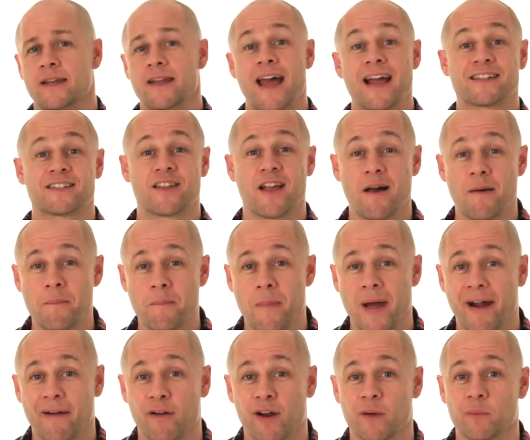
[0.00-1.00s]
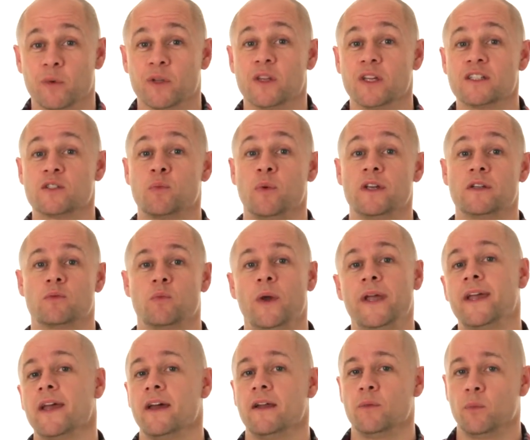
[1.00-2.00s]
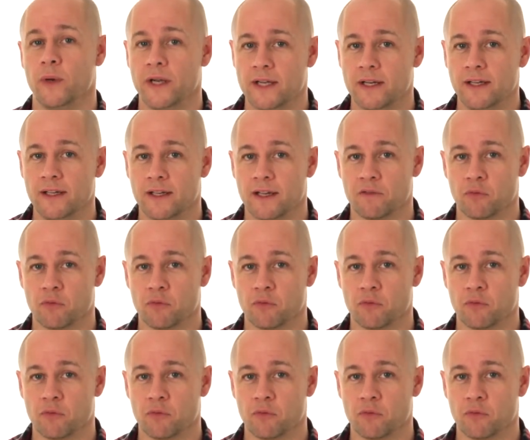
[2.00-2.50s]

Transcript: Next up, Mariam with this week's Weekend Weekly